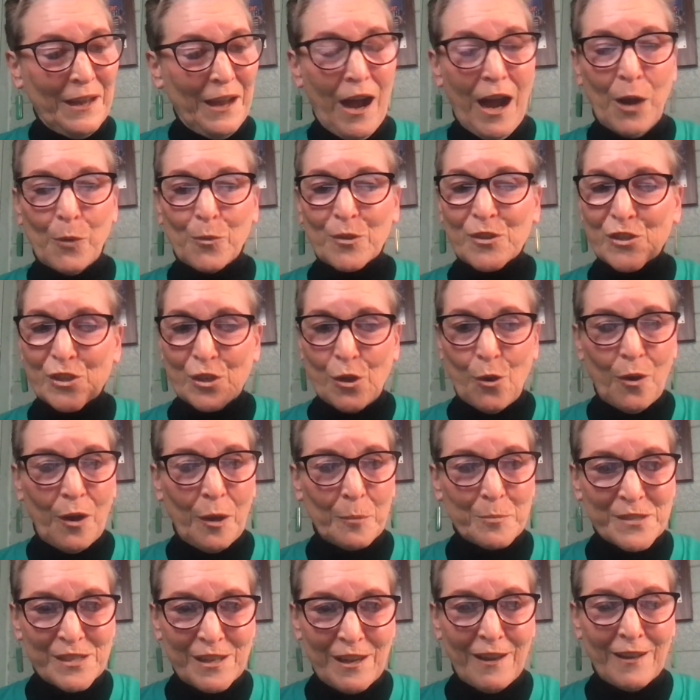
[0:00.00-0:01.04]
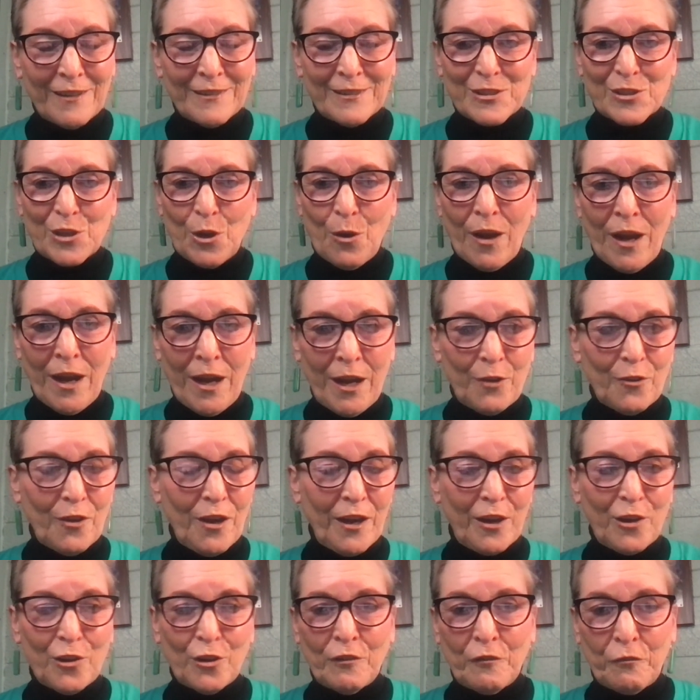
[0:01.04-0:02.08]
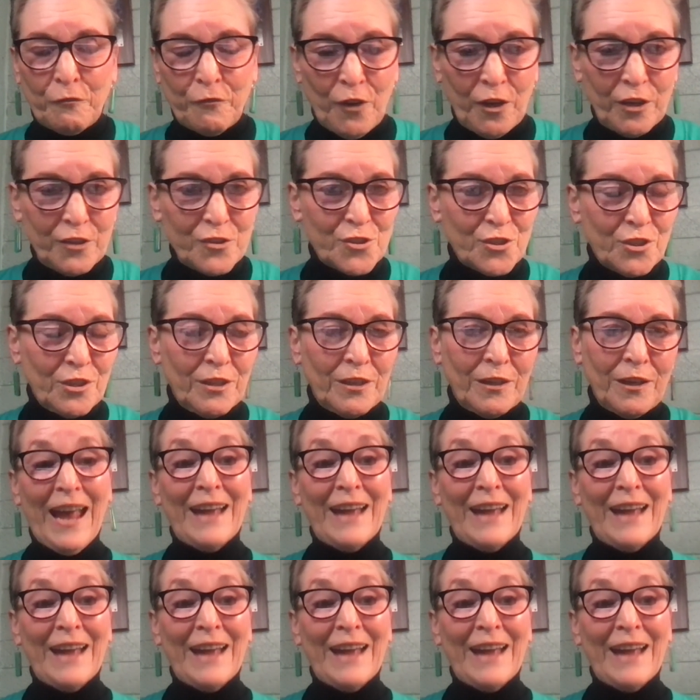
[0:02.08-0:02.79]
I was so upset and so angry I couldn't function.